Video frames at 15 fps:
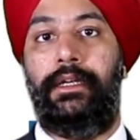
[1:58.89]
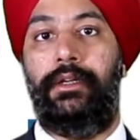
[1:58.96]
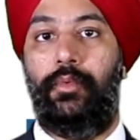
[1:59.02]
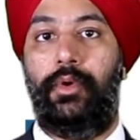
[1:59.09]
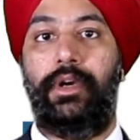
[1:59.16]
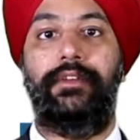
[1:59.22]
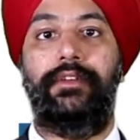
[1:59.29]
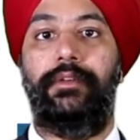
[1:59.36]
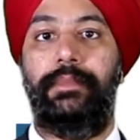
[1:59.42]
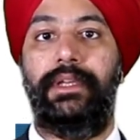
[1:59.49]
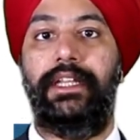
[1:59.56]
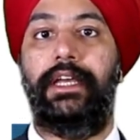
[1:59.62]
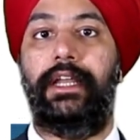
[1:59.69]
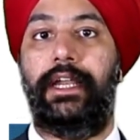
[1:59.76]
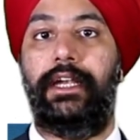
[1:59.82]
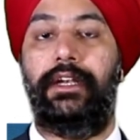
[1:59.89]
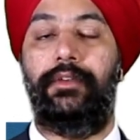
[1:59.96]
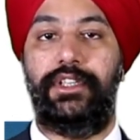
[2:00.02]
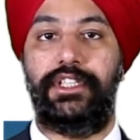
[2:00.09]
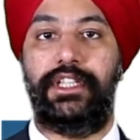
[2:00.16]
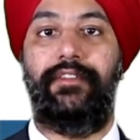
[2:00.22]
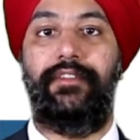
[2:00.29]
whatever be the rate
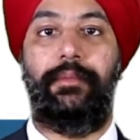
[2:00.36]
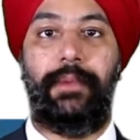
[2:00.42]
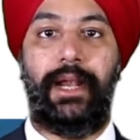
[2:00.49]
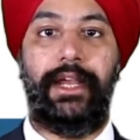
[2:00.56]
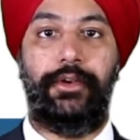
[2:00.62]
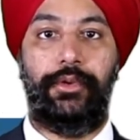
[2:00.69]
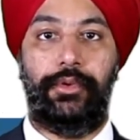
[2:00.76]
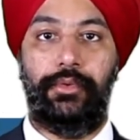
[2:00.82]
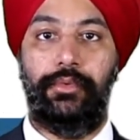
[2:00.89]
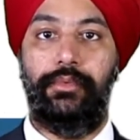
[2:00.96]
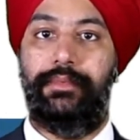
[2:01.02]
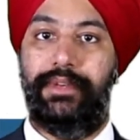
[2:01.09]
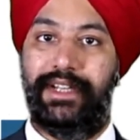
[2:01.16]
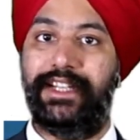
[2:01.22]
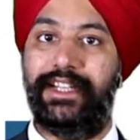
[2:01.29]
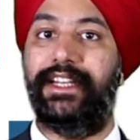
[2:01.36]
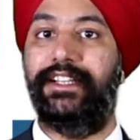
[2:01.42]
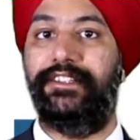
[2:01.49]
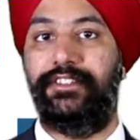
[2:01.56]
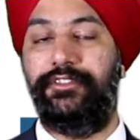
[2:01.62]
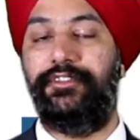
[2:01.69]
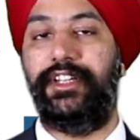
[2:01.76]
which they have applied to you, it
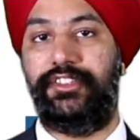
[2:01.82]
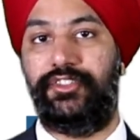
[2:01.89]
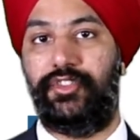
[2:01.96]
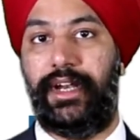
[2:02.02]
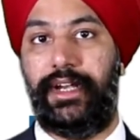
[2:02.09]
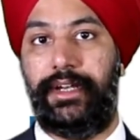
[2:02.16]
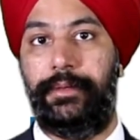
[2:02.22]
is a fixed rate.